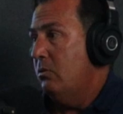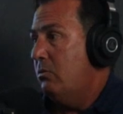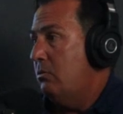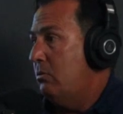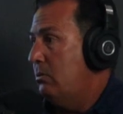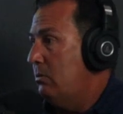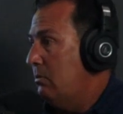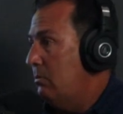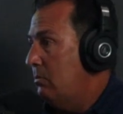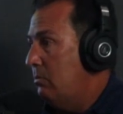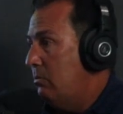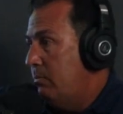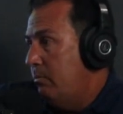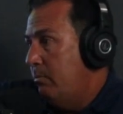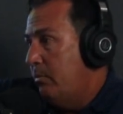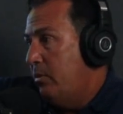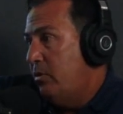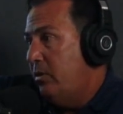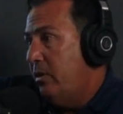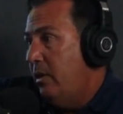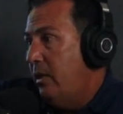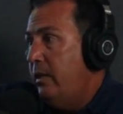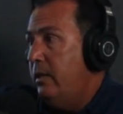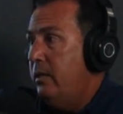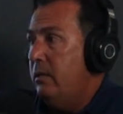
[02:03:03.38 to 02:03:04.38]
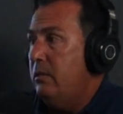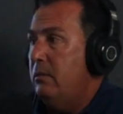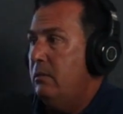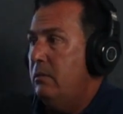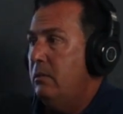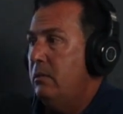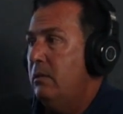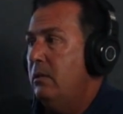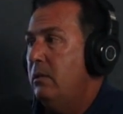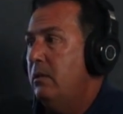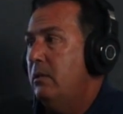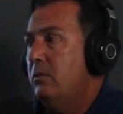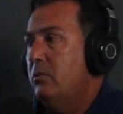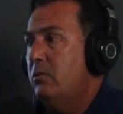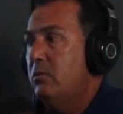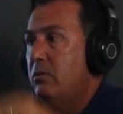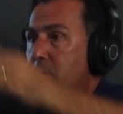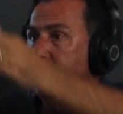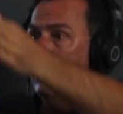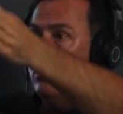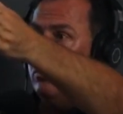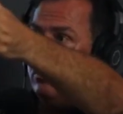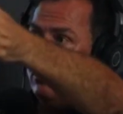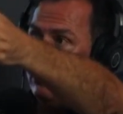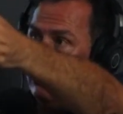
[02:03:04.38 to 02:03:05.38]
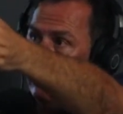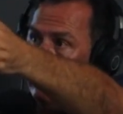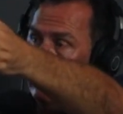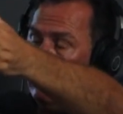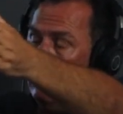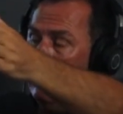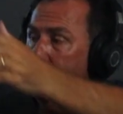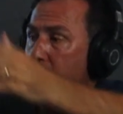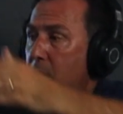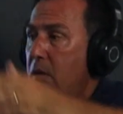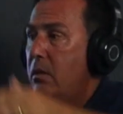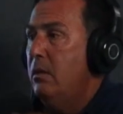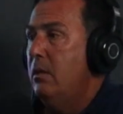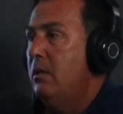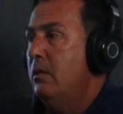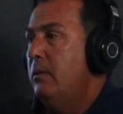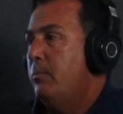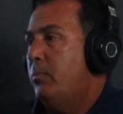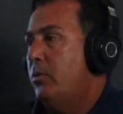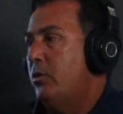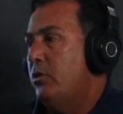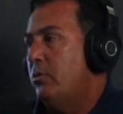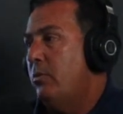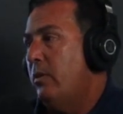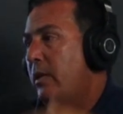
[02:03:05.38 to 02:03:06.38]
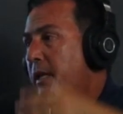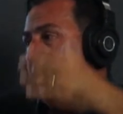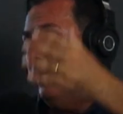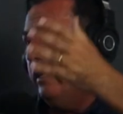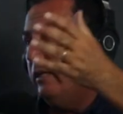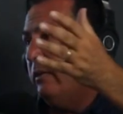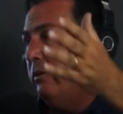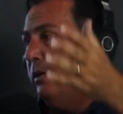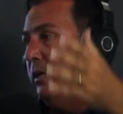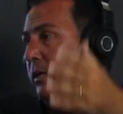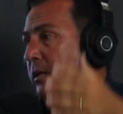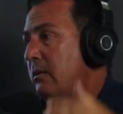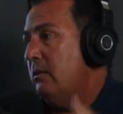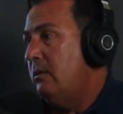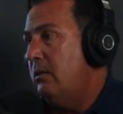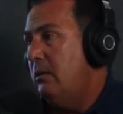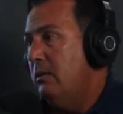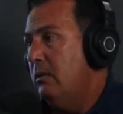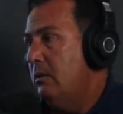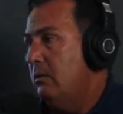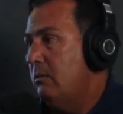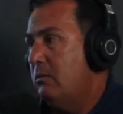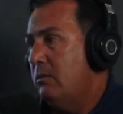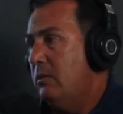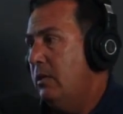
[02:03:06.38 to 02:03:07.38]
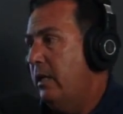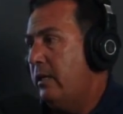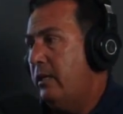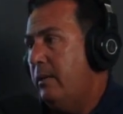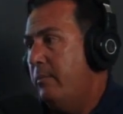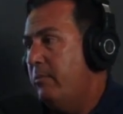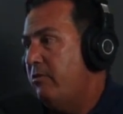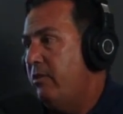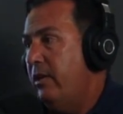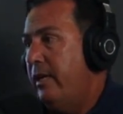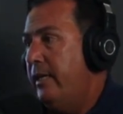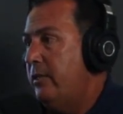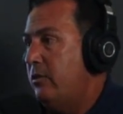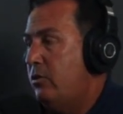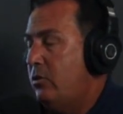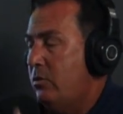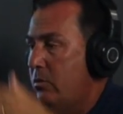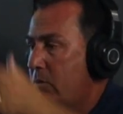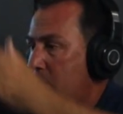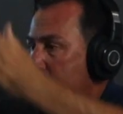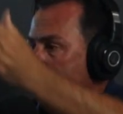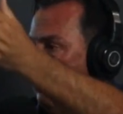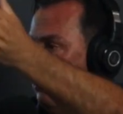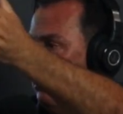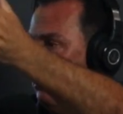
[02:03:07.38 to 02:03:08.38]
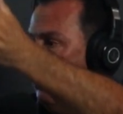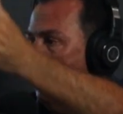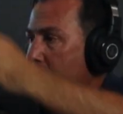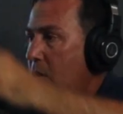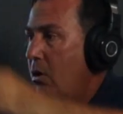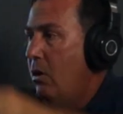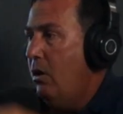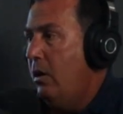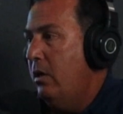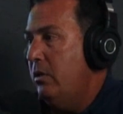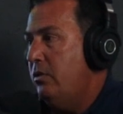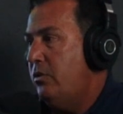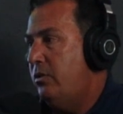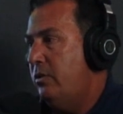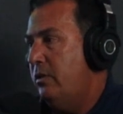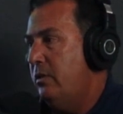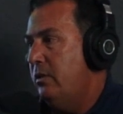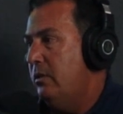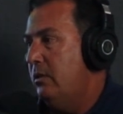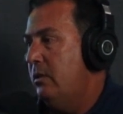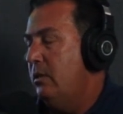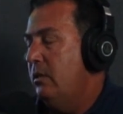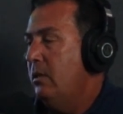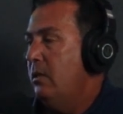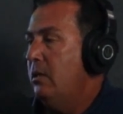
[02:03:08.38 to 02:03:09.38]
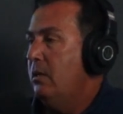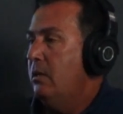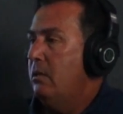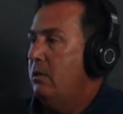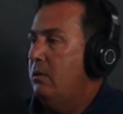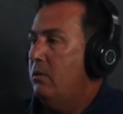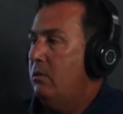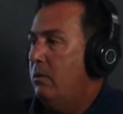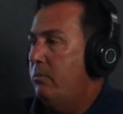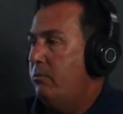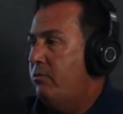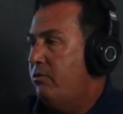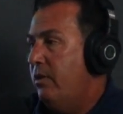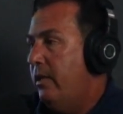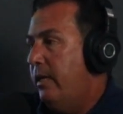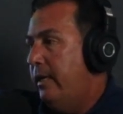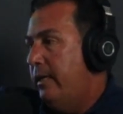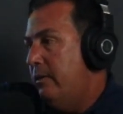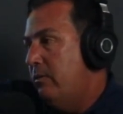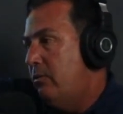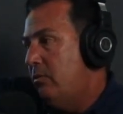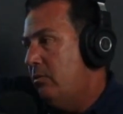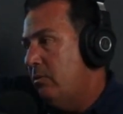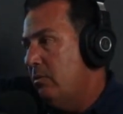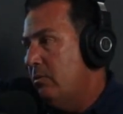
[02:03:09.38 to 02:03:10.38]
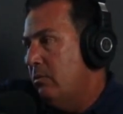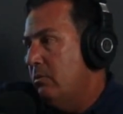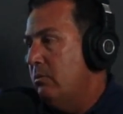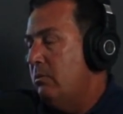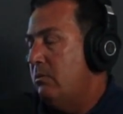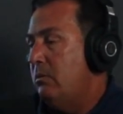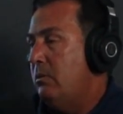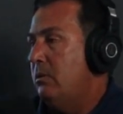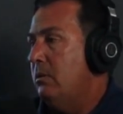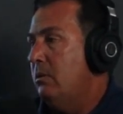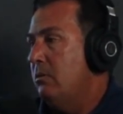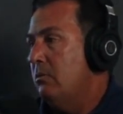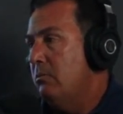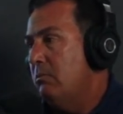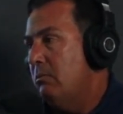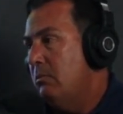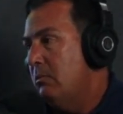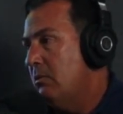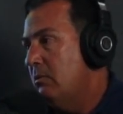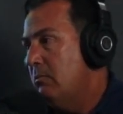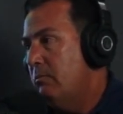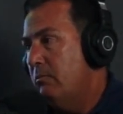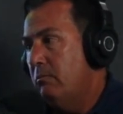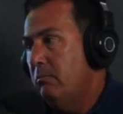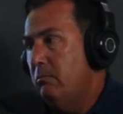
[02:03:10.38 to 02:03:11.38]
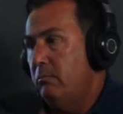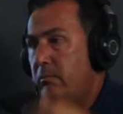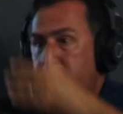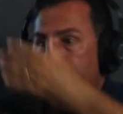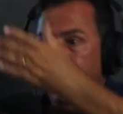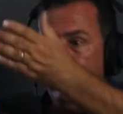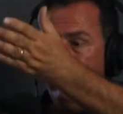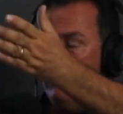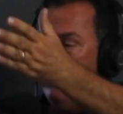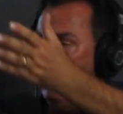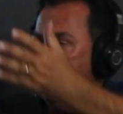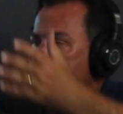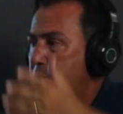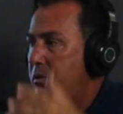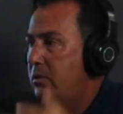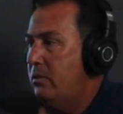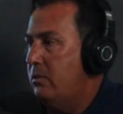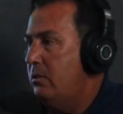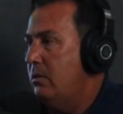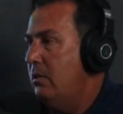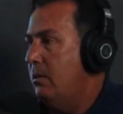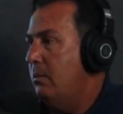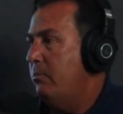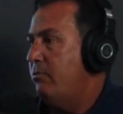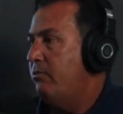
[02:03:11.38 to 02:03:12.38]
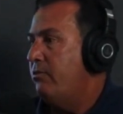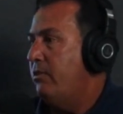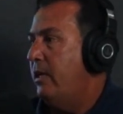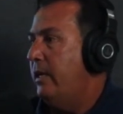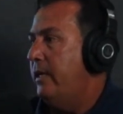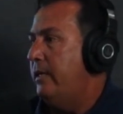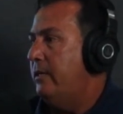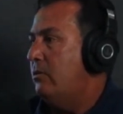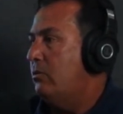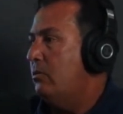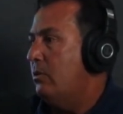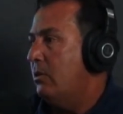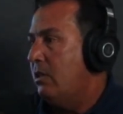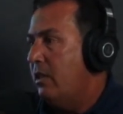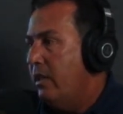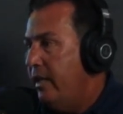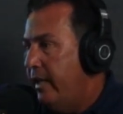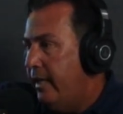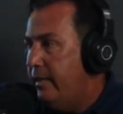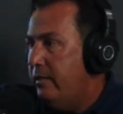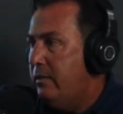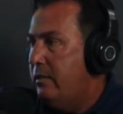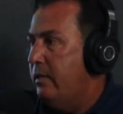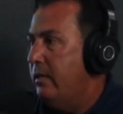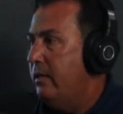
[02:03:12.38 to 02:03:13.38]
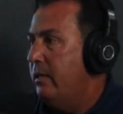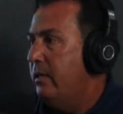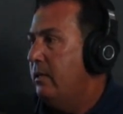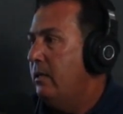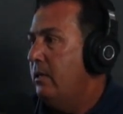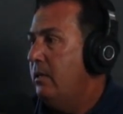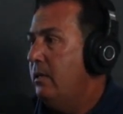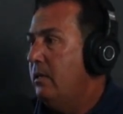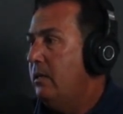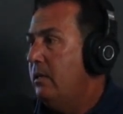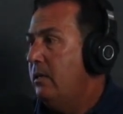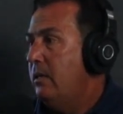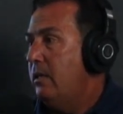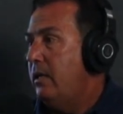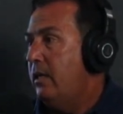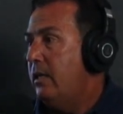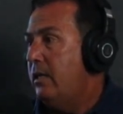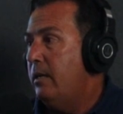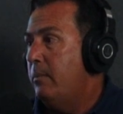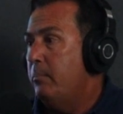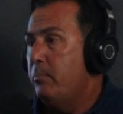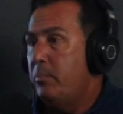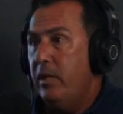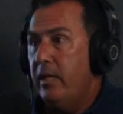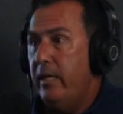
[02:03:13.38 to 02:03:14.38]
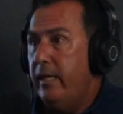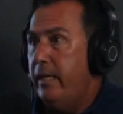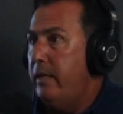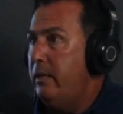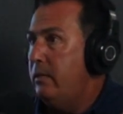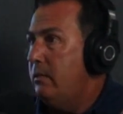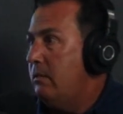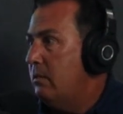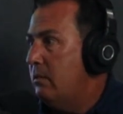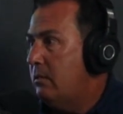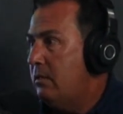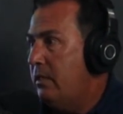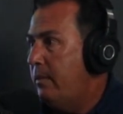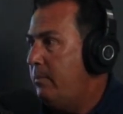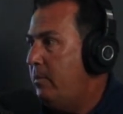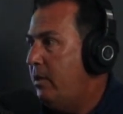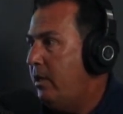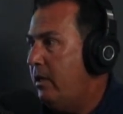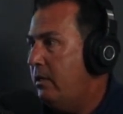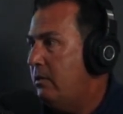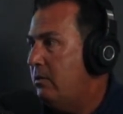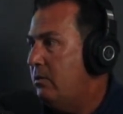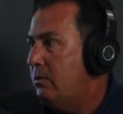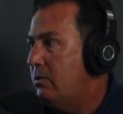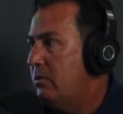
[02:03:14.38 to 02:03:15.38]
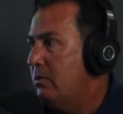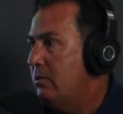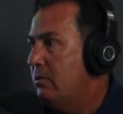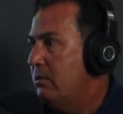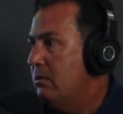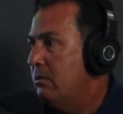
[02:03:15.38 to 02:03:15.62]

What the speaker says: to Brasilia, to go to Porto Alegre. You know, it's like I'm flying to Austin, or I'm flying to, you know, Memphis, I'm flying to Atlanta, and I'm playing the same kids.